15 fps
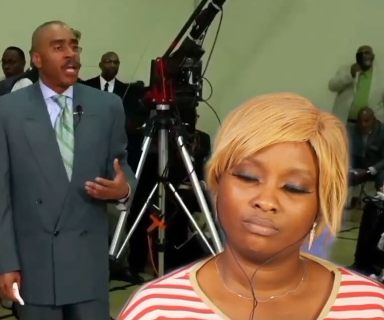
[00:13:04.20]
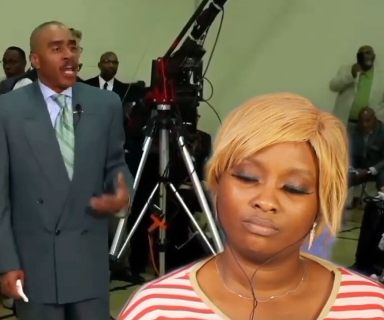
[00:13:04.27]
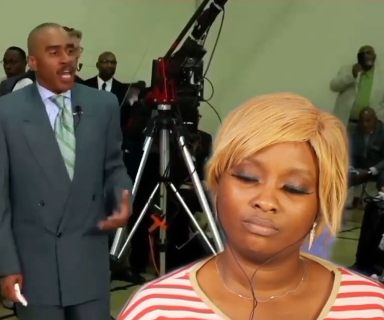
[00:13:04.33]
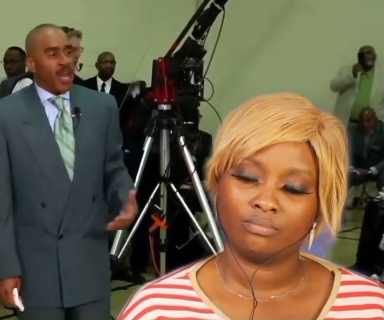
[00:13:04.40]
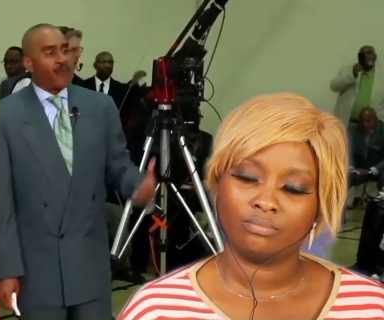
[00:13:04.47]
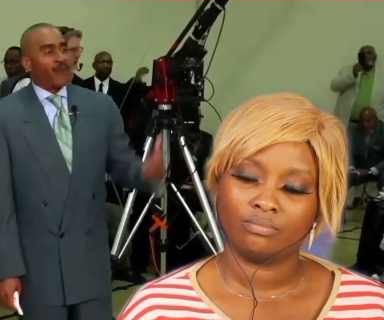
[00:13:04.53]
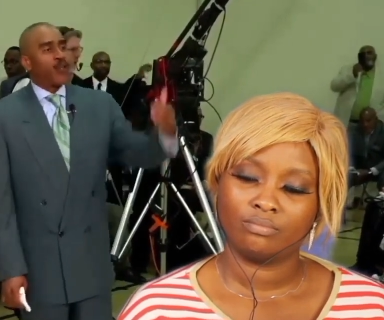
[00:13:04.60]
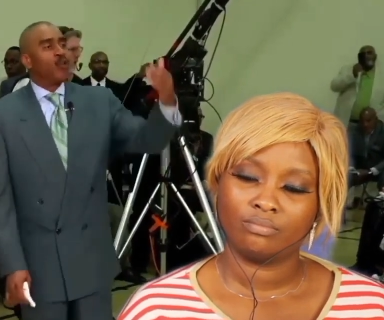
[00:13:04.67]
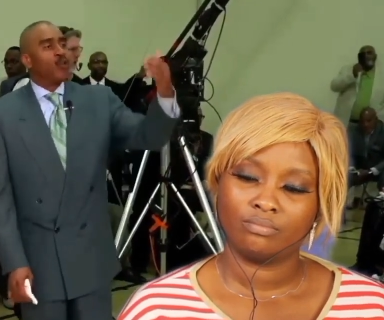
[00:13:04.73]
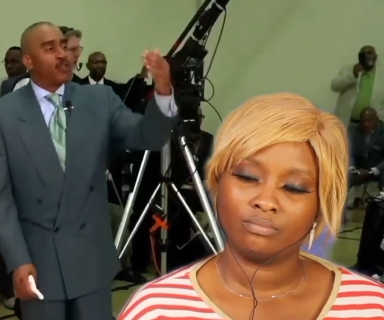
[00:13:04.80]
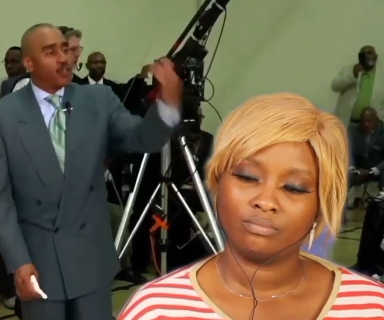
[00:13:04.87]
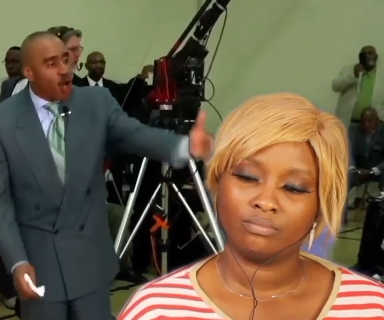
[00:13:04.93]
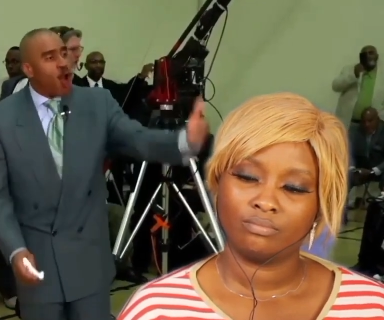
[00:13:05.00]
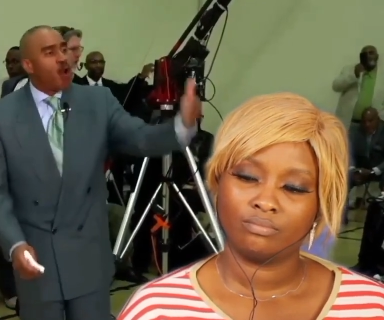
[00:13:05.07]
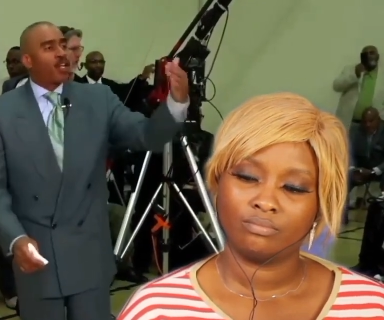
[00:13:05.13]
Speaker 1: If you
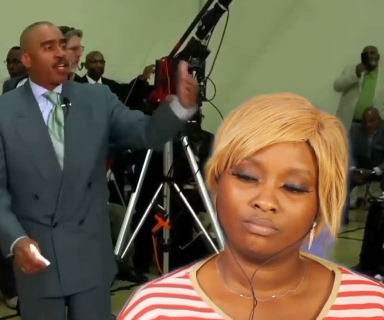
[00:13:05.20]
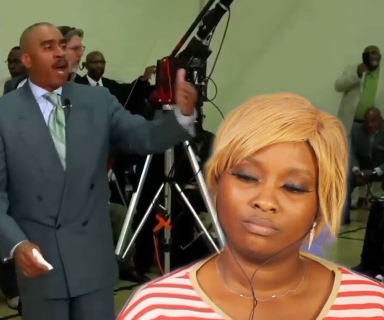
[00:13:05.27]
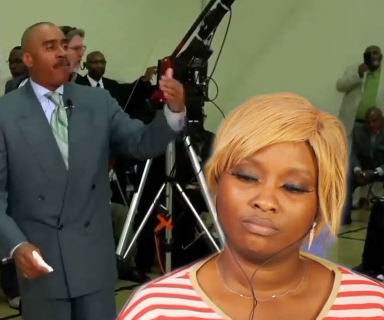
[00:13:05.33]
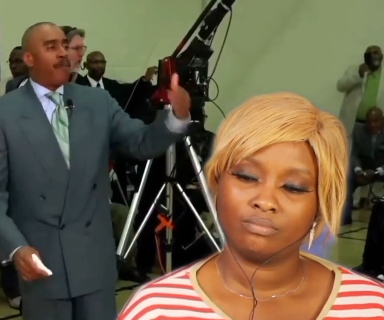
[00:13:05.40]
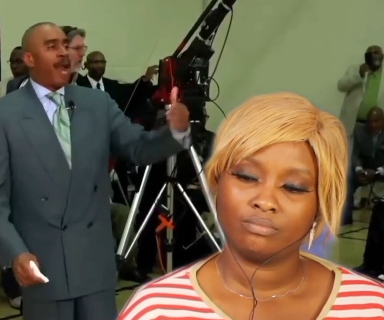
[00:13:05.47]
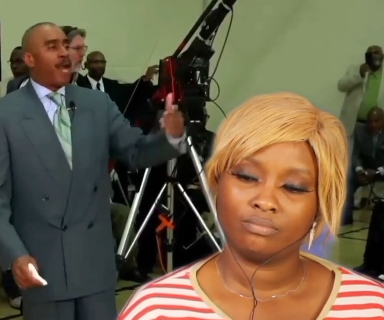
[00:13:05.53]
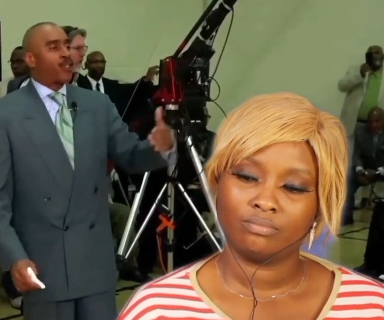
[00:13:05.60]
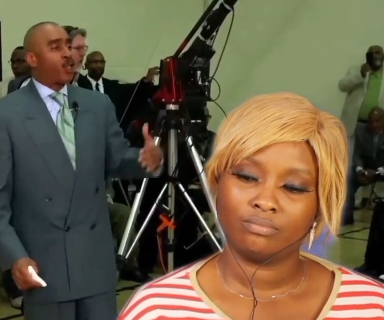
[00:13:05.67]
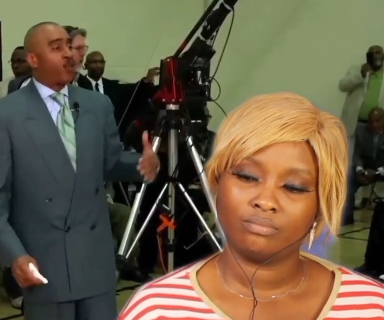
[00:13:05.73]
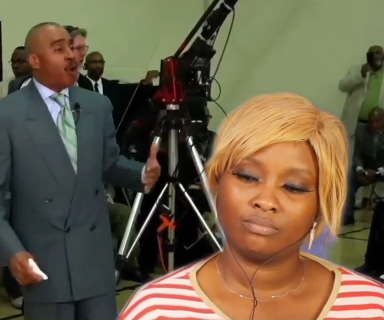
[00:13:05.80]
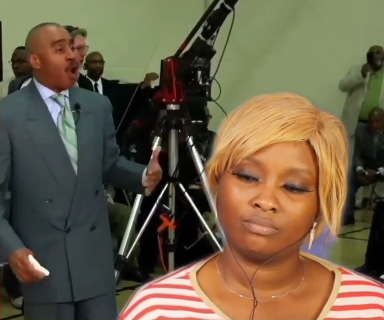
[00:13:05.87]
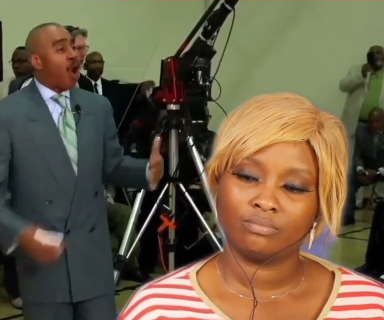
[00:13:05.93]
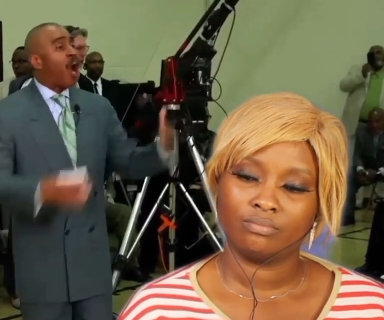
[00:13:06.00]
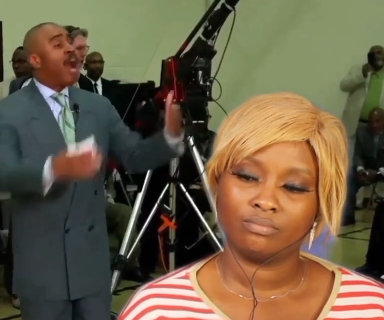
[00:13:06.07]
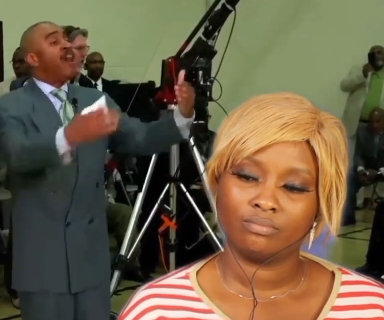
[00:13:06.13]
do come as you
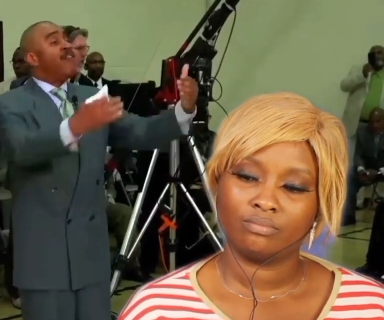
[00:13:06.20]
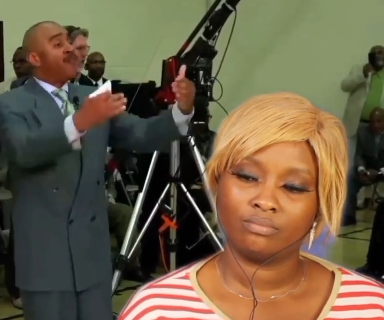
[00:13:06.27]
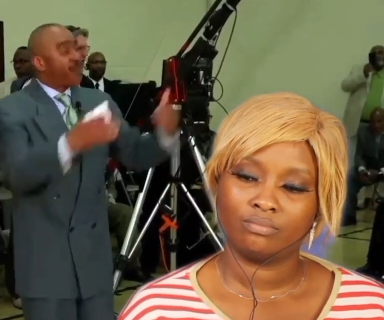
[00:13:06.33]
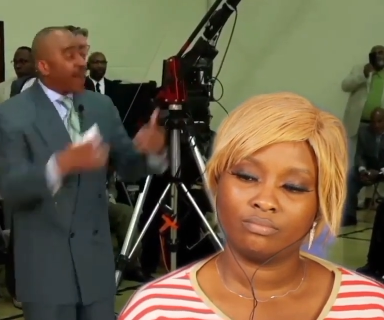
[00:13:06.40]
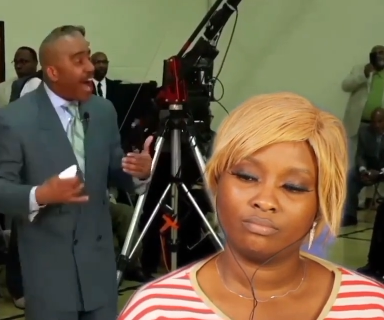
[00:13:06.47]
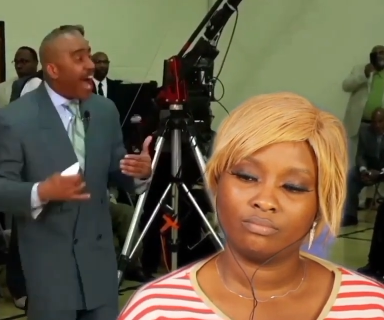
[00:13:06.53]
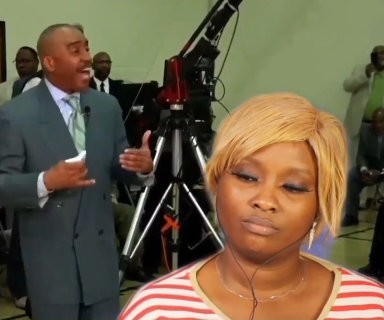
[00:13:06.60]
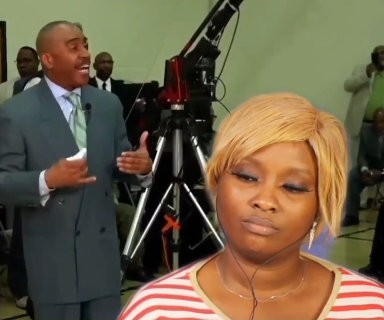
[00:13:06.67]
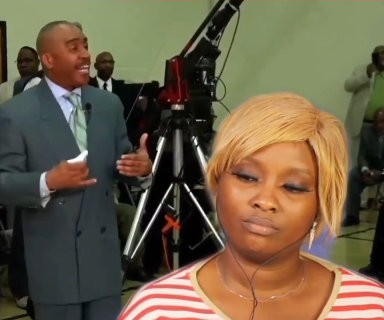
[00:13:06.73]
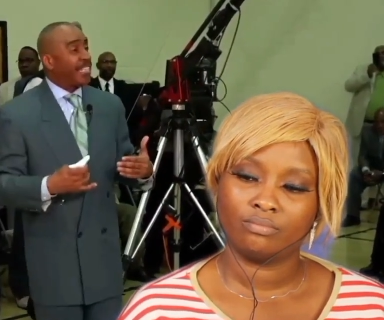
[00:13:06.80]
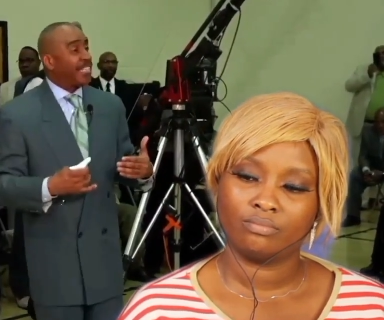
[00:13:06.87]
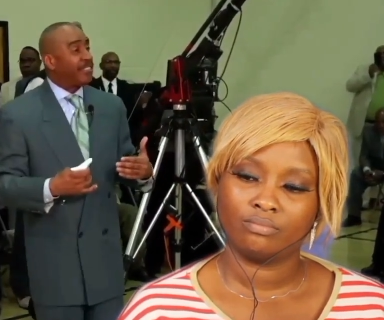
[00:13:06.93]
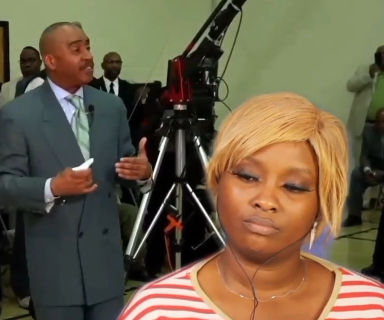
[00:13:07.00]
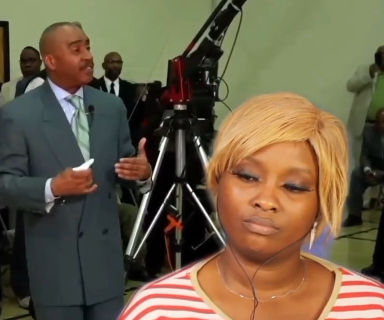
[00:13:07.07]
are, fine.